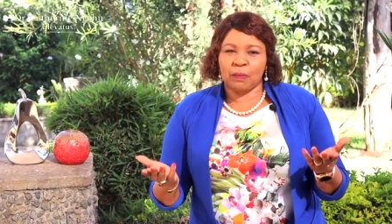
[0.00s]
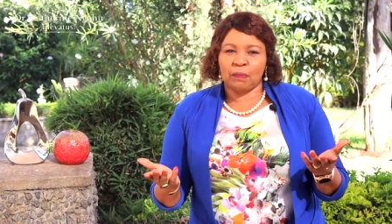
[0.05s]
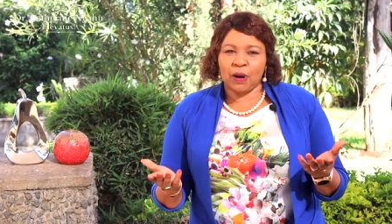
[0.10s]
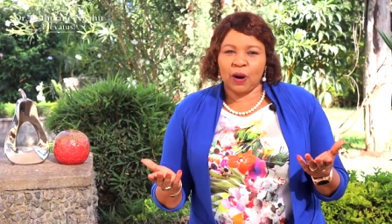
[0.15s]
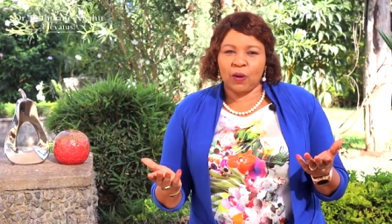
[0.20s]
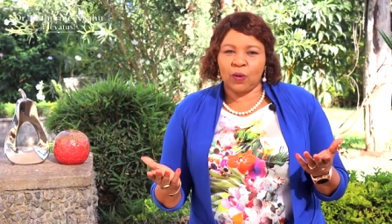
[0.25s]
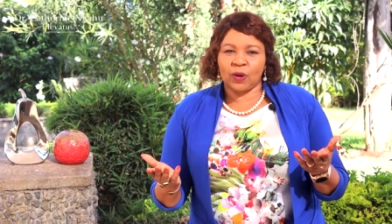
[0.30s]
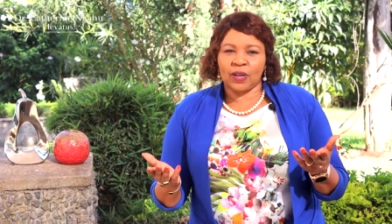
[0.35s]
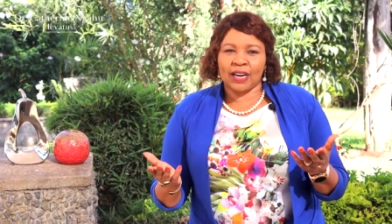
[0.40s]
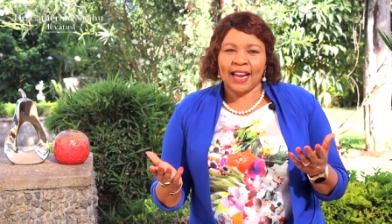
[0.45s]

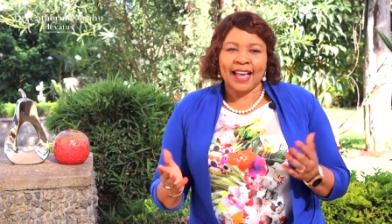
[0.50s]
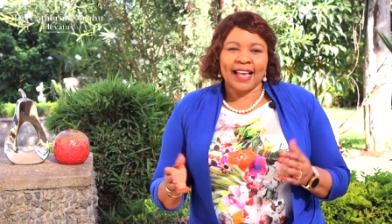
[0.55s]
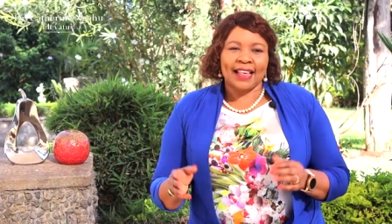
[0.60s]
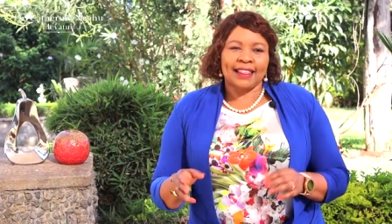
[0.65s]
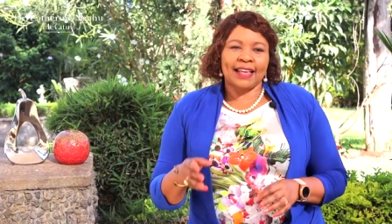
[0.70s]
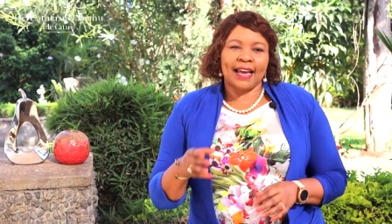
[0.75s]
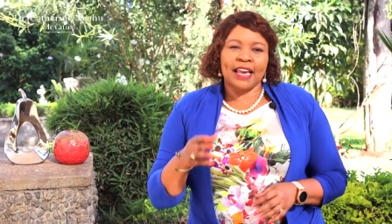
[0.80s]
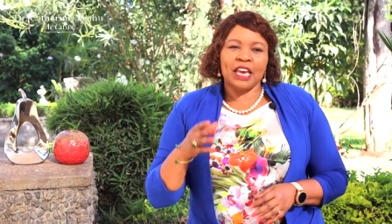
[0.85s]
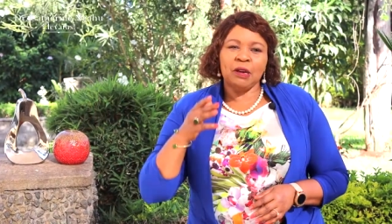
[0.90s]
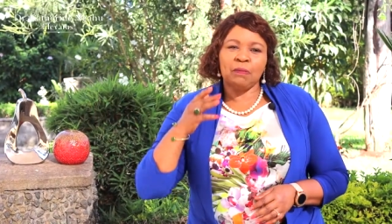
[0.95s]
about
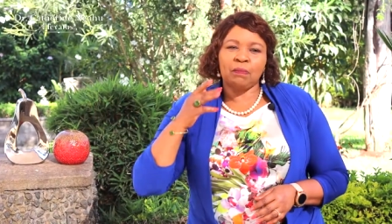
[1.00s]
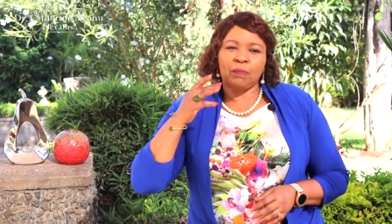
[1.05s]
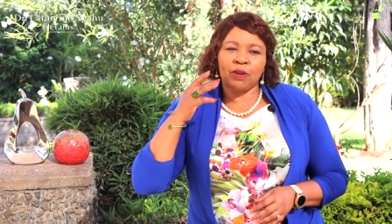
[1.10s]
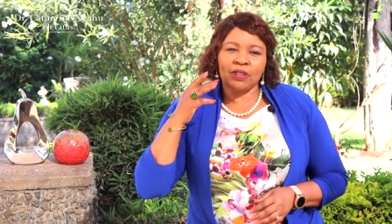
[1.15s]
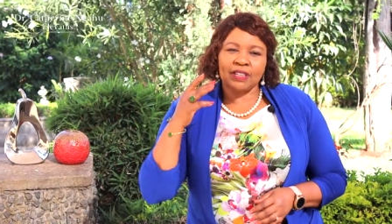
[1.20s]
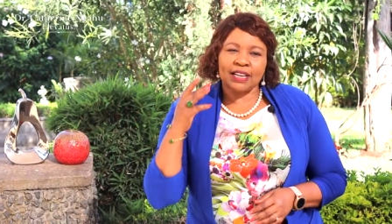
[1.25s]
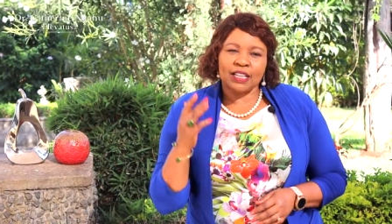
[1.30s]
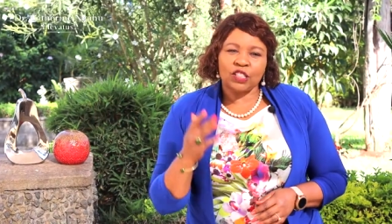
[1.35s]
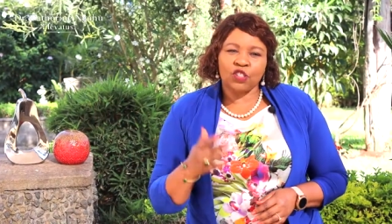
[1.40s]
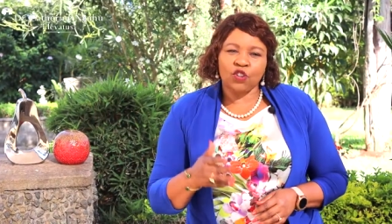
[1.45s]
the
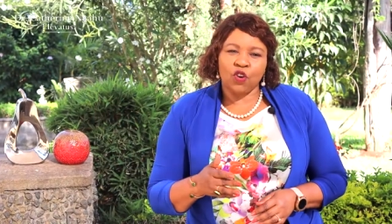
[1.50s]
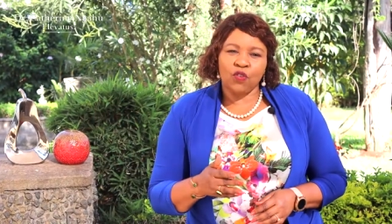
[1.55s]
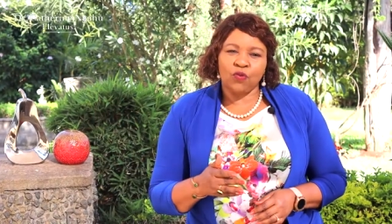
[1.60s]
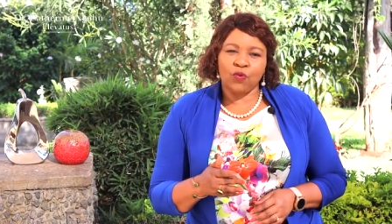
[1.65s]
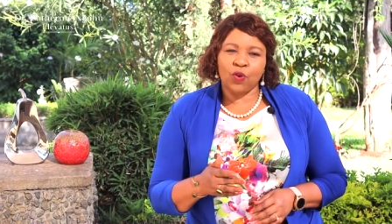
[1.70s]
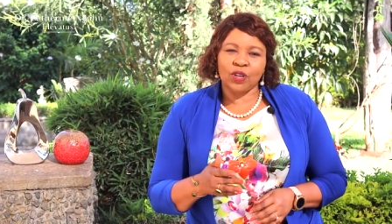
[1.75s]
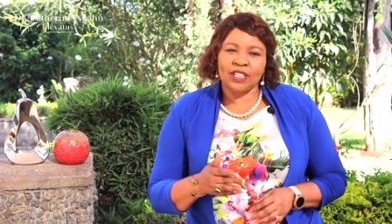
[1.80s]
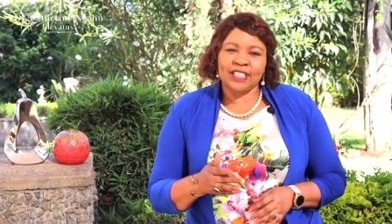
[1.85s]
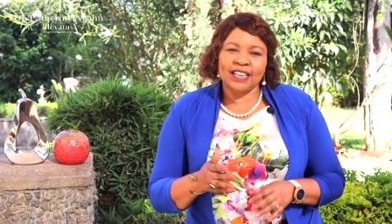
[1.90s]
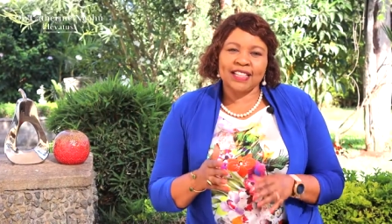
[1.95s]
importance
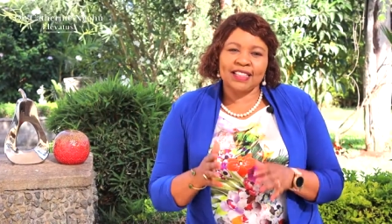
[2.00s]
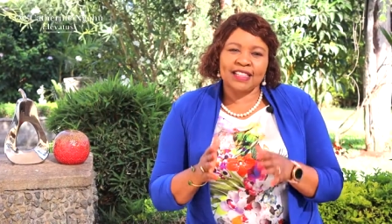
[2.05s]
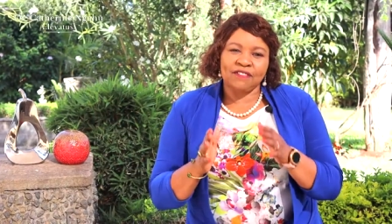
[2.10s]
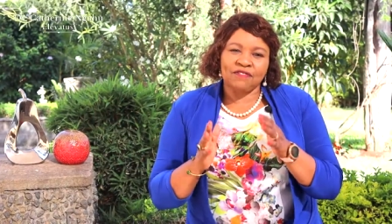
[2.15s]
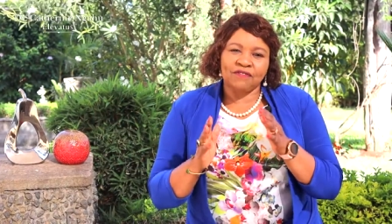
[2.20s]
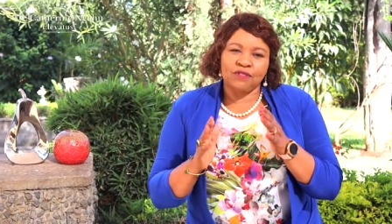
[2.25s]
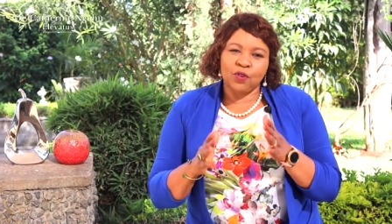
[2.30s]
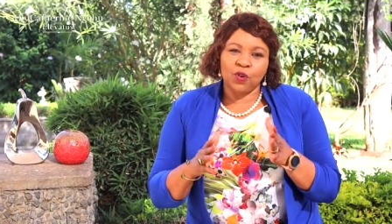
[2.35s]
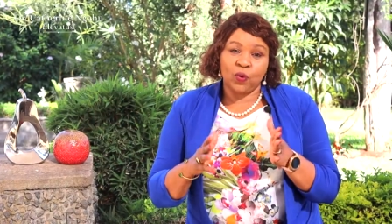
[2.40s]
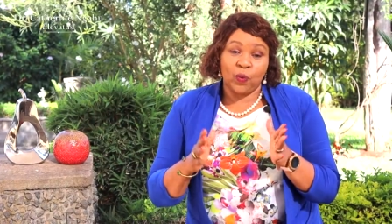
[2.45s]
of watching the
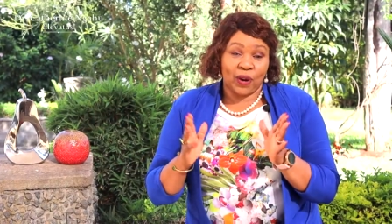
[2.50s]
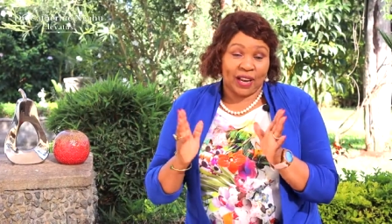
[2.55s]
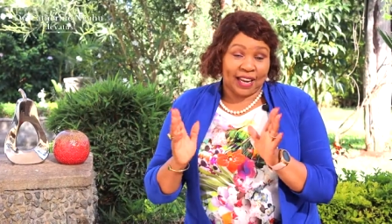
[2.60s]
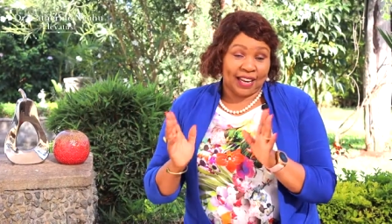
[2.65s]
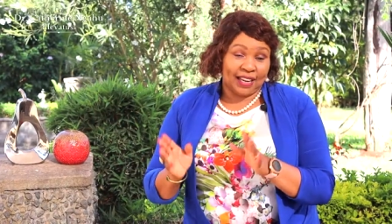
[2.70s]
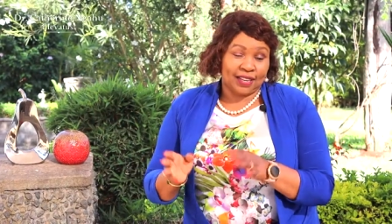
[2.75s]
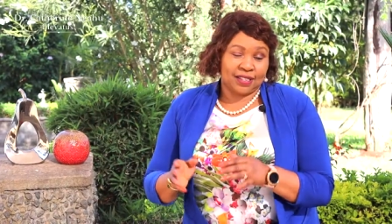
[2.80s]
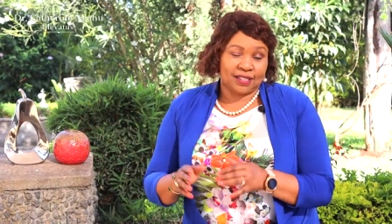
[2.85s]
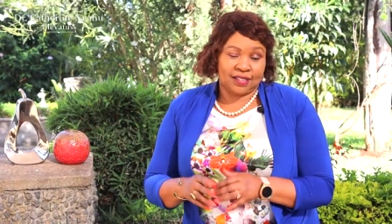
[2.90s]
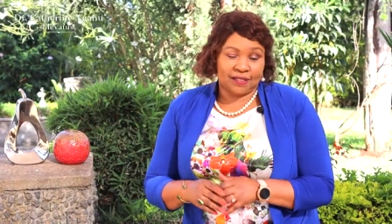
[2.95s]
food we
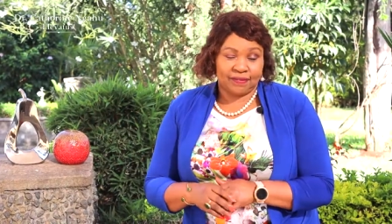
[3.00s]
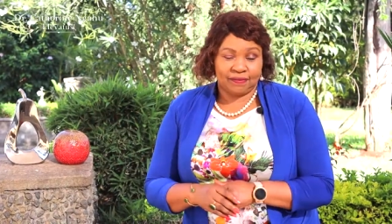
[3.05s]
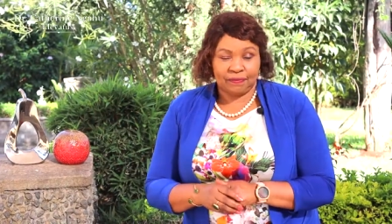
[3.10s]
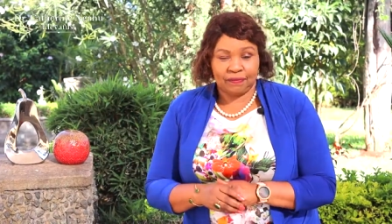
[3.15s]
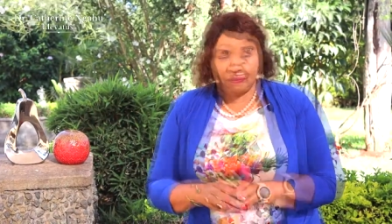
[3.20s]
eat